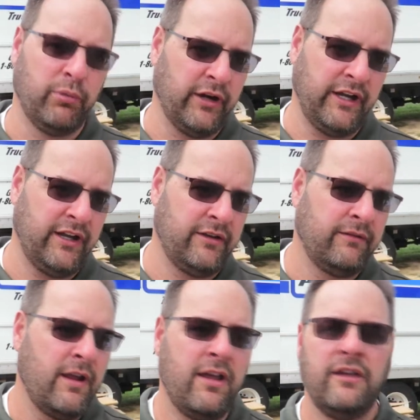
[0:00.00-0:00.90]
bring in
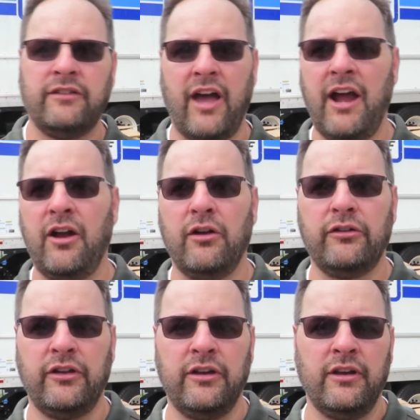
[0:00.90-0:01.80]
higher
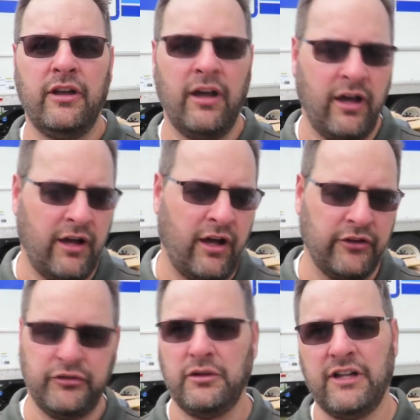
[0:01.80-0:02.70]

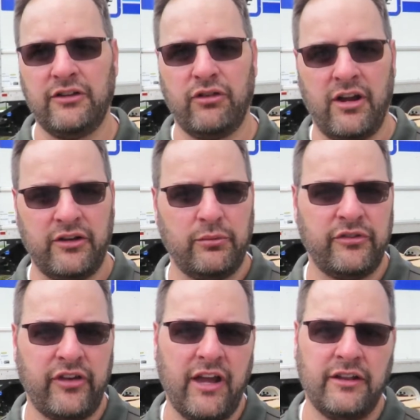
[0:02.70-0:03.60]
for electronic
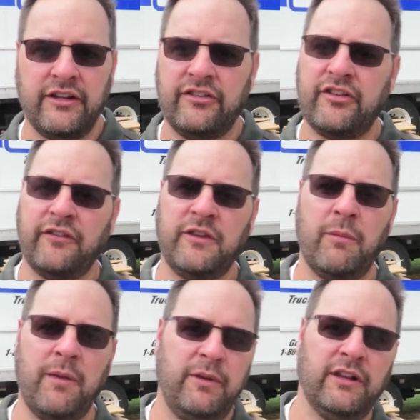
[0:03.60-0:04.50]
recycling, stuff
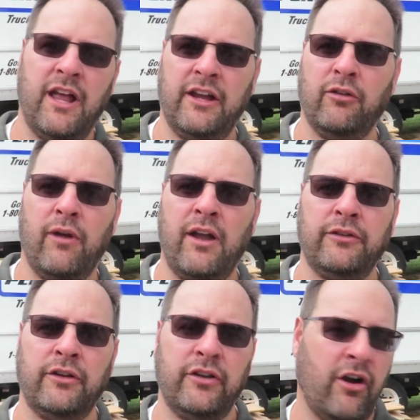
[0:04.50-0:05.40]
that might be lying around
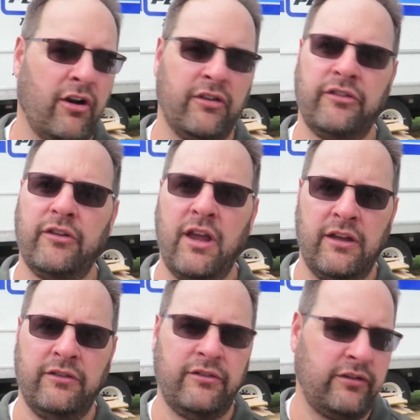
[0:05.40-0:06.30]
their yards,
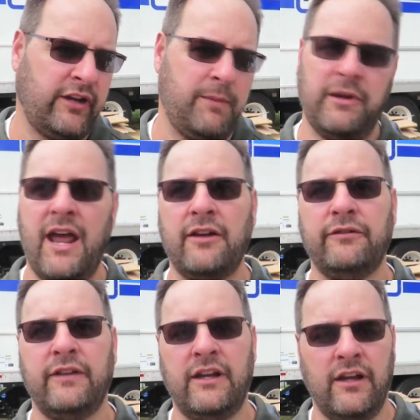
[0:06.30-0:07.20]
and to keep it out
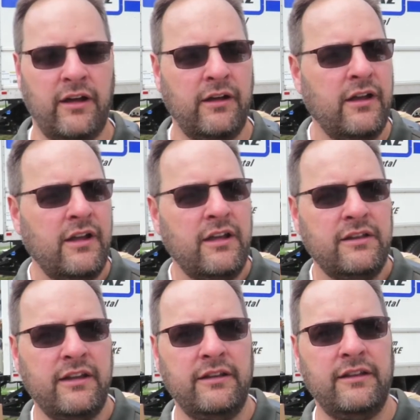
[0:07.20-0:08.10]
of the, uh,
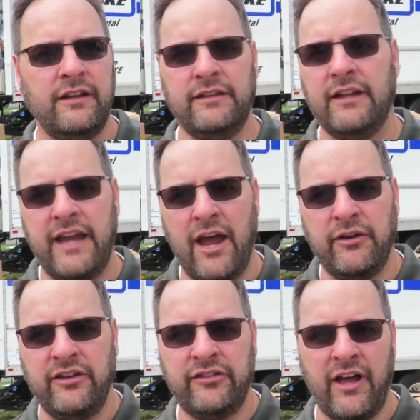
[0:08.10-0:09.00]
the, the, the,
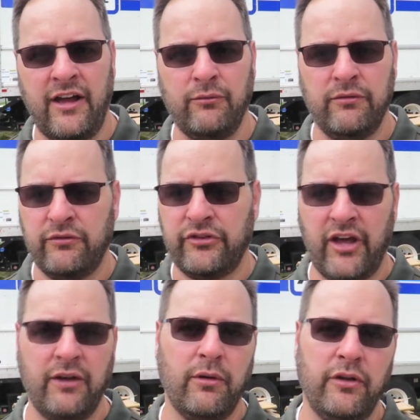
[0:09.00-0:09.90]
county side,
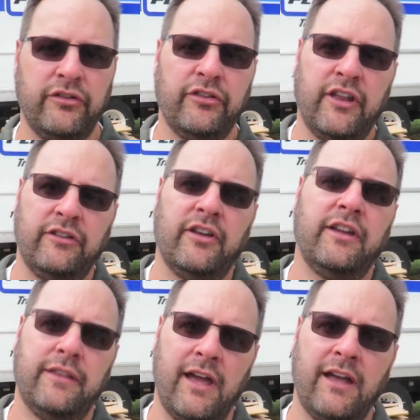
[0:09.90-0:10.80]
side roads and things
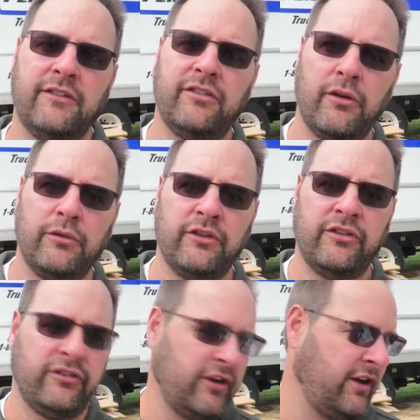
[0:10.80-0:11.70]
like that. So this
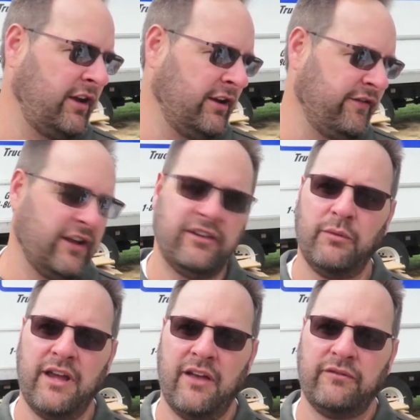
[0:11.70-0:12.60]
is uh, an event
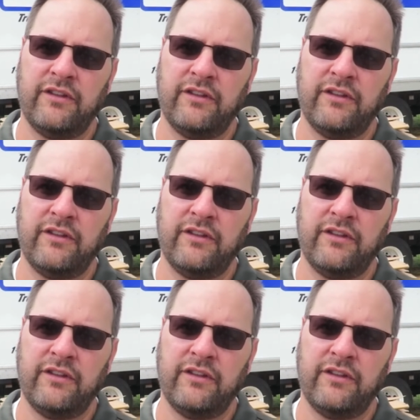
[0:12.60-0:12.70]
that we have